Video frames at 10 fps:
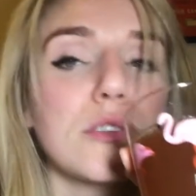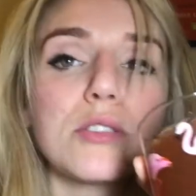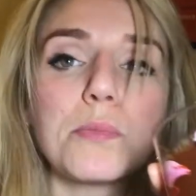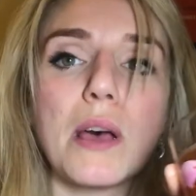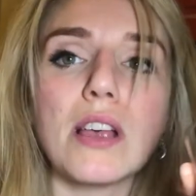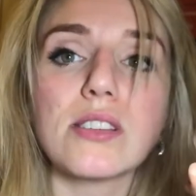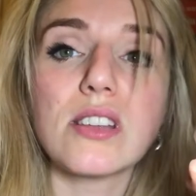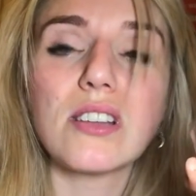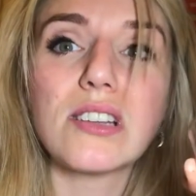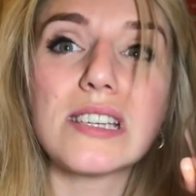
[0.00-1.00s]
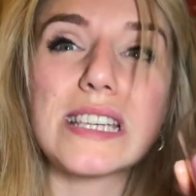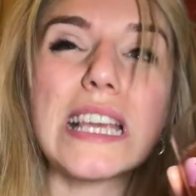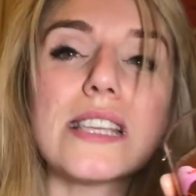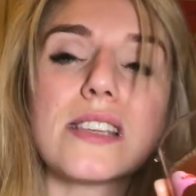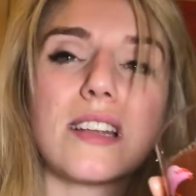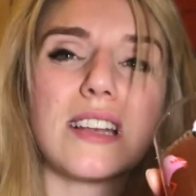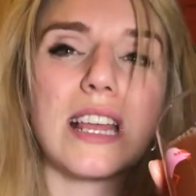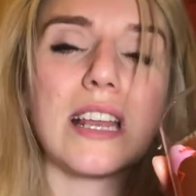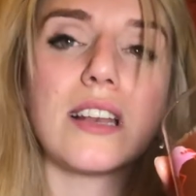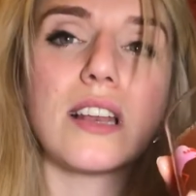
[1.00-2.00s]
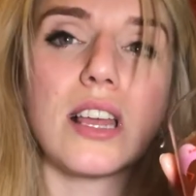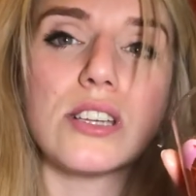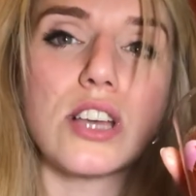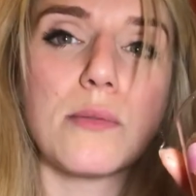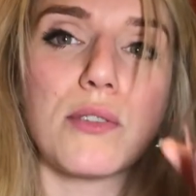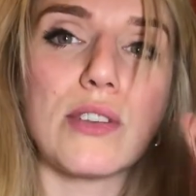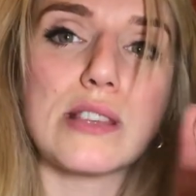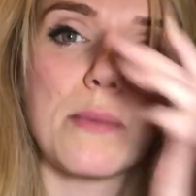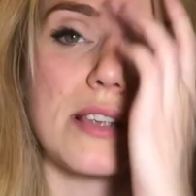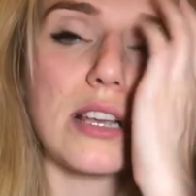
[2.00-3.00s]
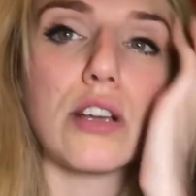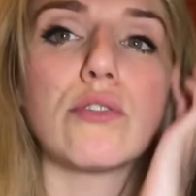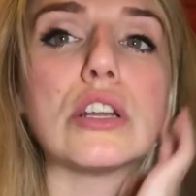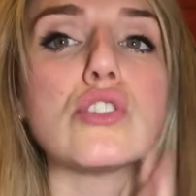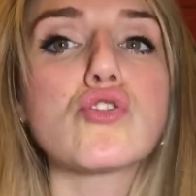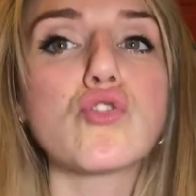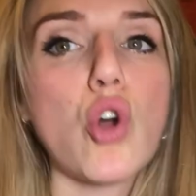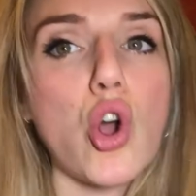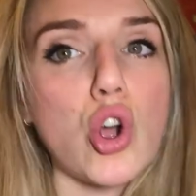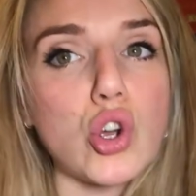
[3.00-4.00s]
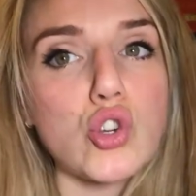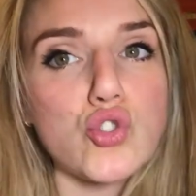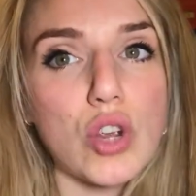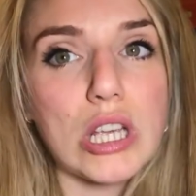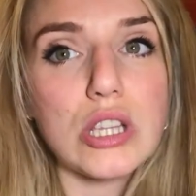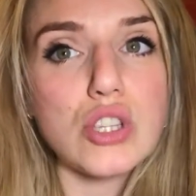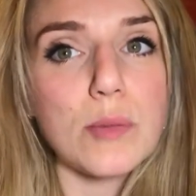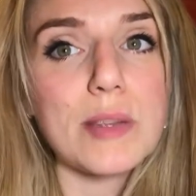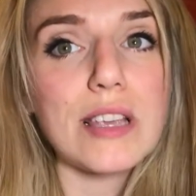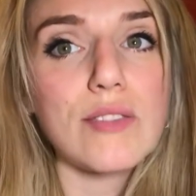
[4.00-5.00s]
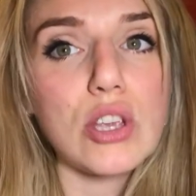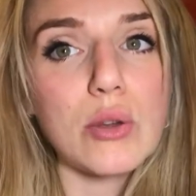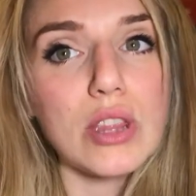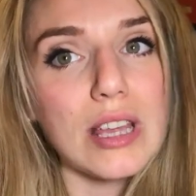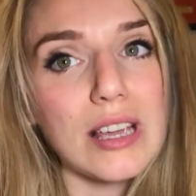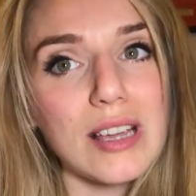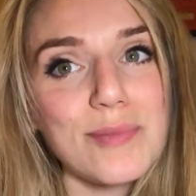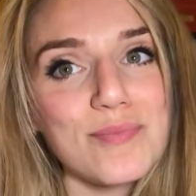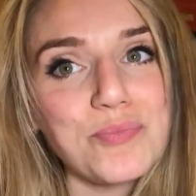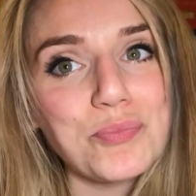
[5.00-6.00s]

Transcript: Smells decent in terms of, it smells like a really strong drink that someone's giving you, thinking,